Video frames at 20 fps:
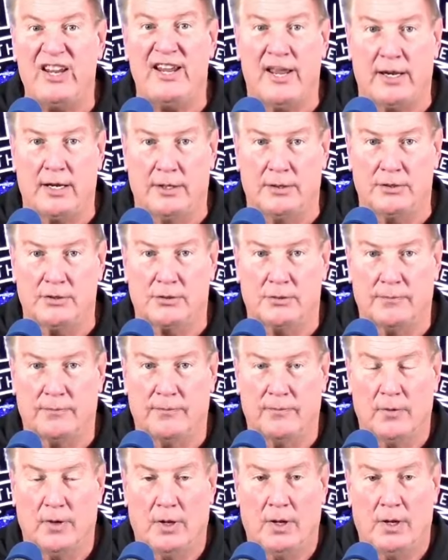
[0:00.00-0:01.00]
Higgins.
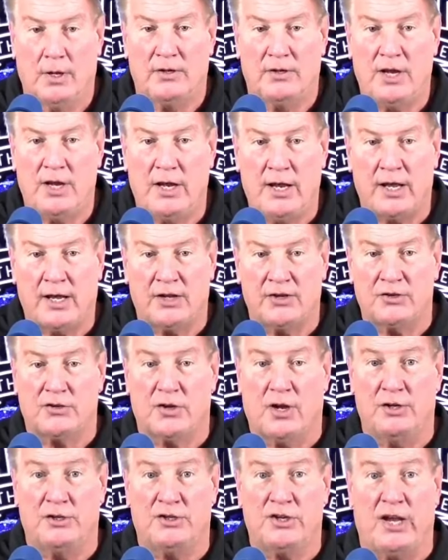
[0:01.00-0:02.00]
T. Higgins
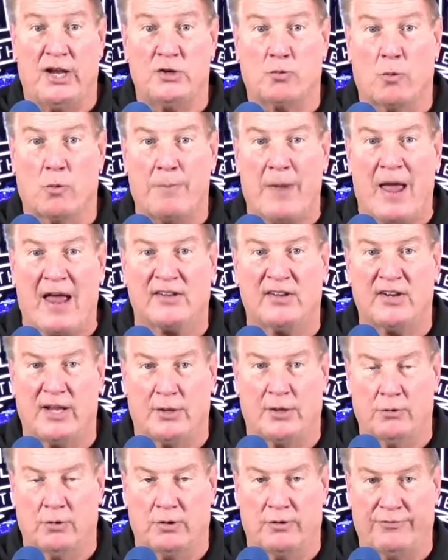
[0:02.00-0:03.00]
and Chase were back
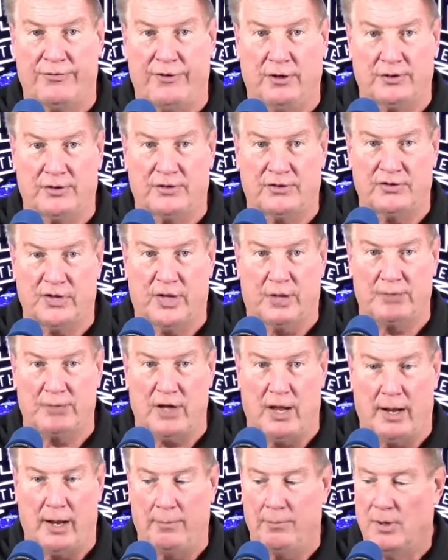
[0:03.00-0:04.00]
together on the field at the same
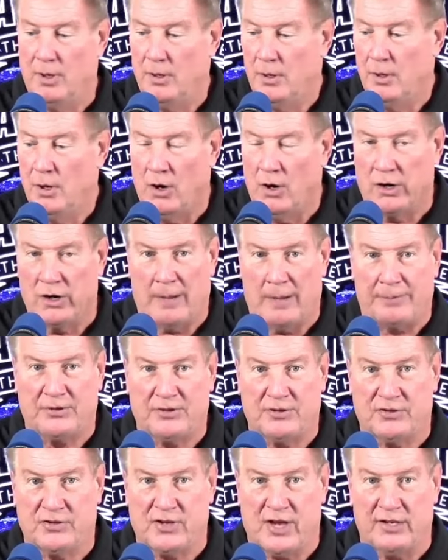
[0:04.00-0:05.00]
time, on
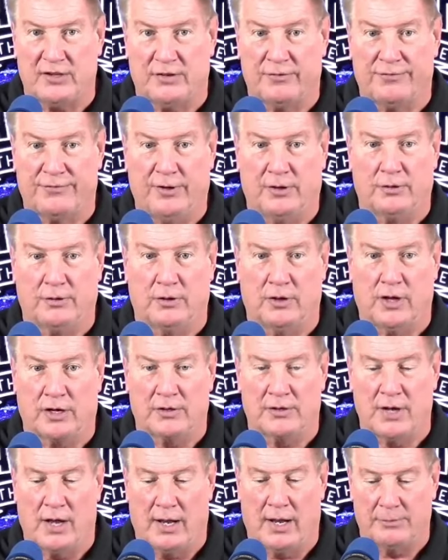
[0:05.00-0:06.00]
opposite sides of the field a lot of
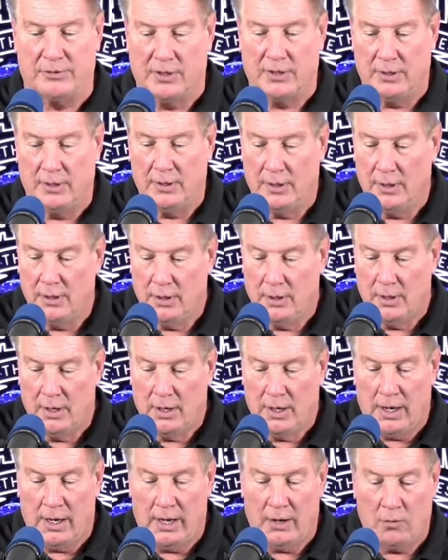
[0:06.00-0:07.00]
times.
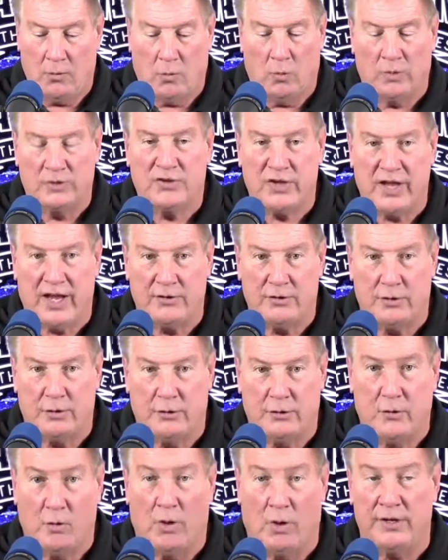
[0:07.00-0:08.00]
And what's that
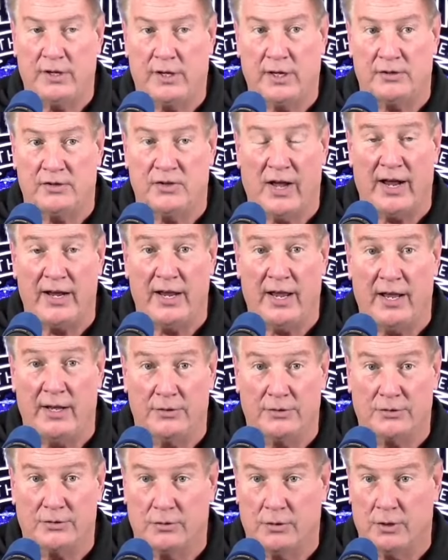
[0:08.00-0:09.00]
do? Well, you got tight
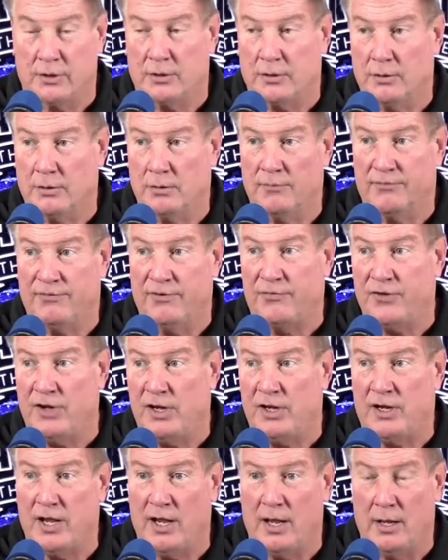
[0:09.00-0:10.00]
ends that
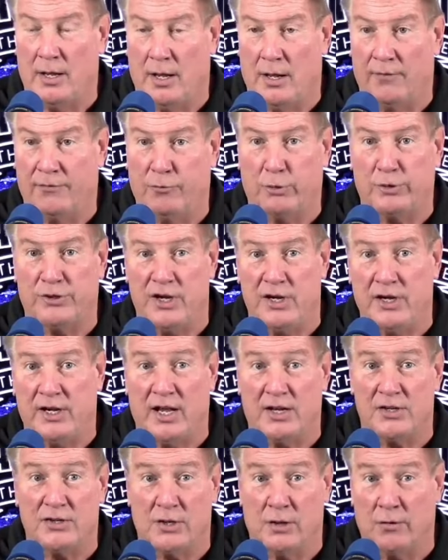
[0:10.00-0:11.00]
14
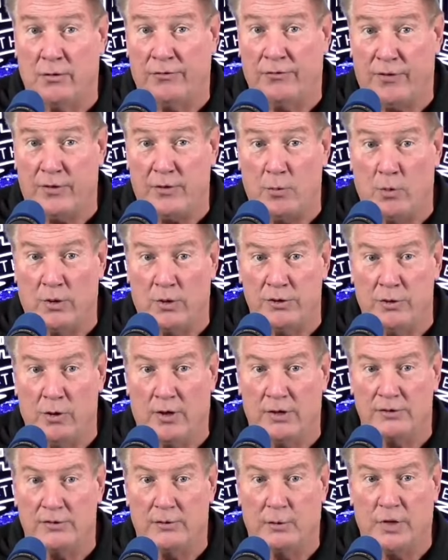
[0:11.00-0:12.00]
catches, 151
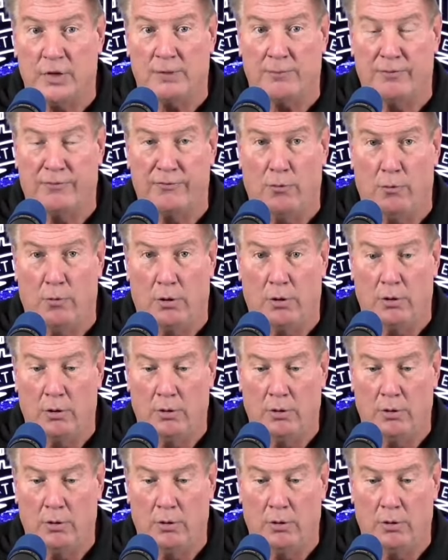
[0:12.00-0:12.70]
yards the week before.